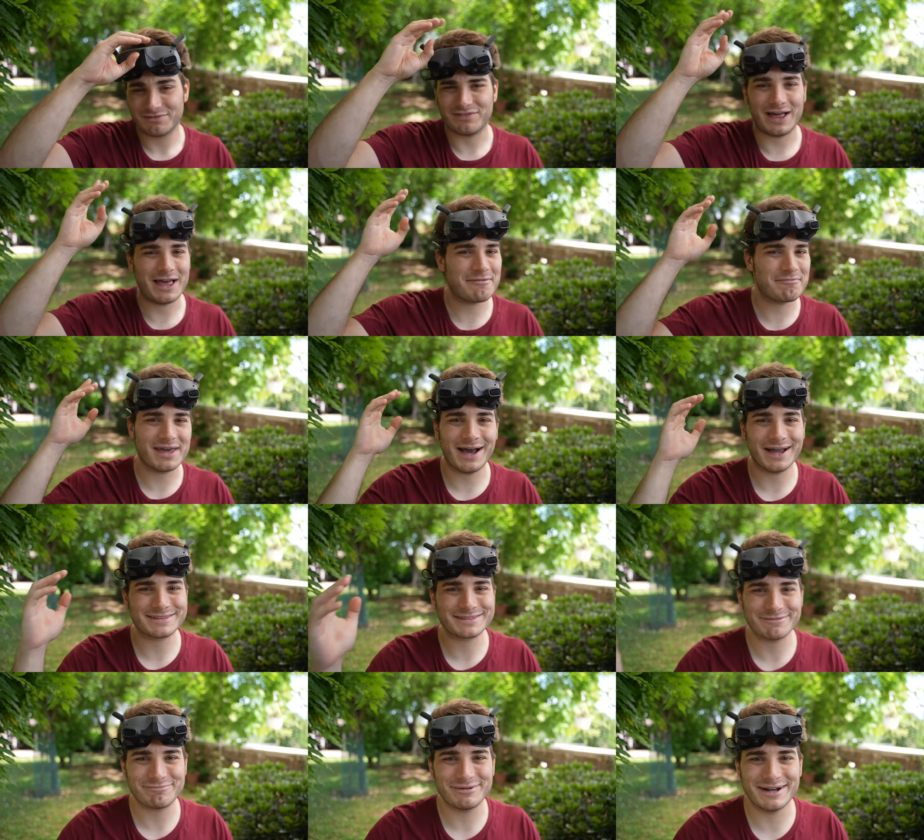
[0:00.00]
flying
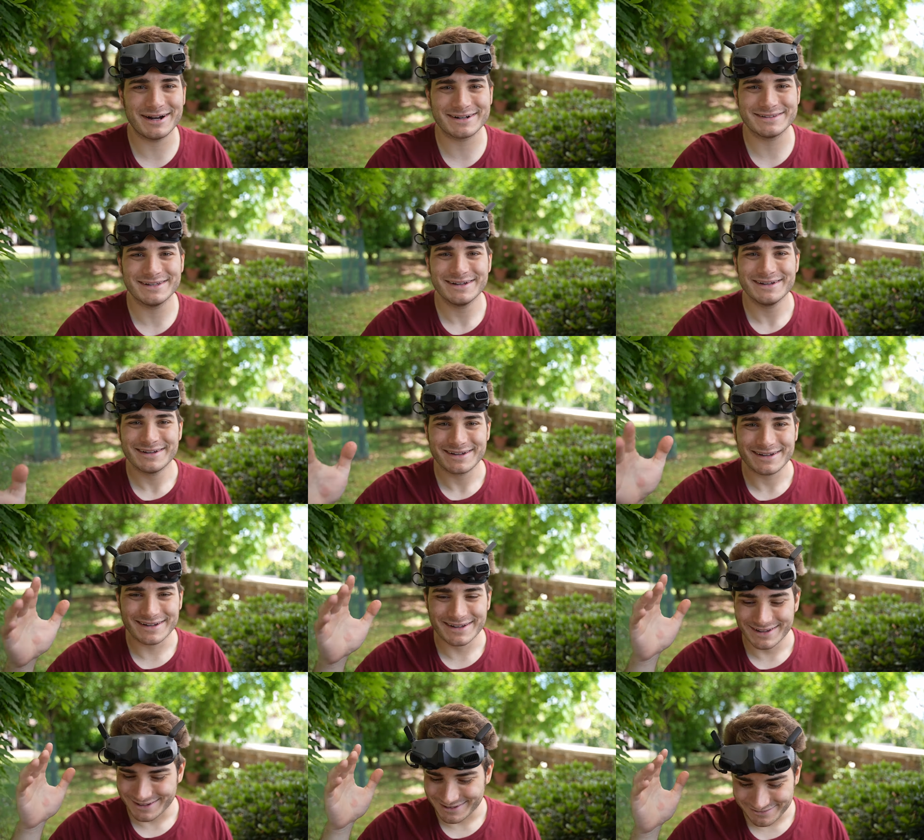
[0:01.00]
behind the bird
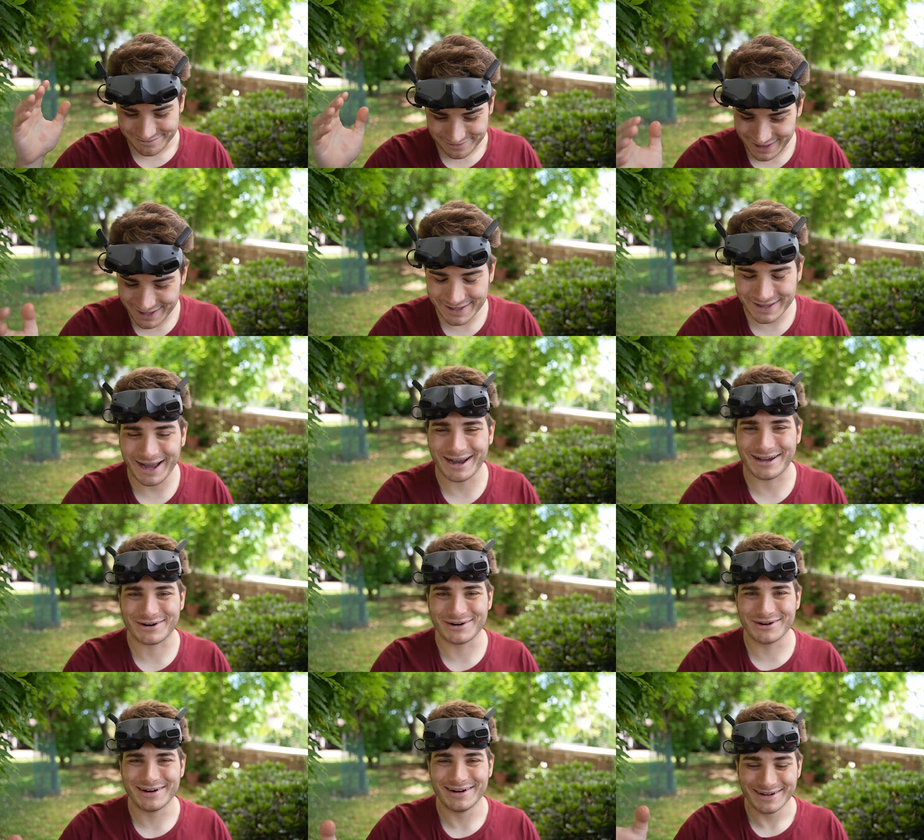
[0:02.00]
flying
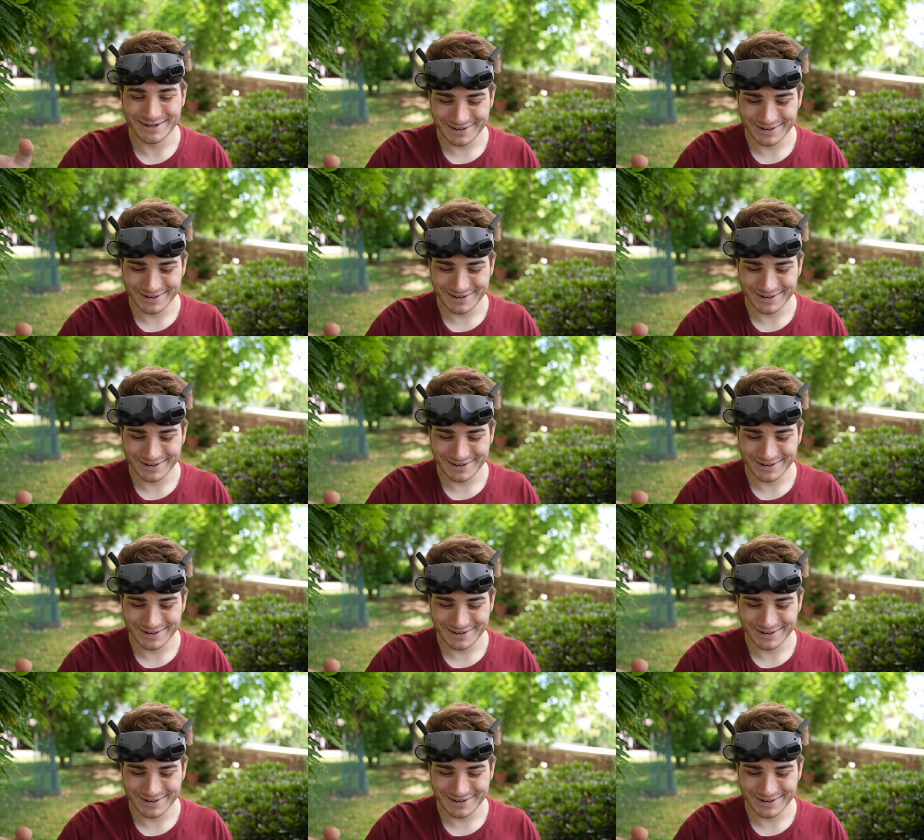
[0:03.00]
acro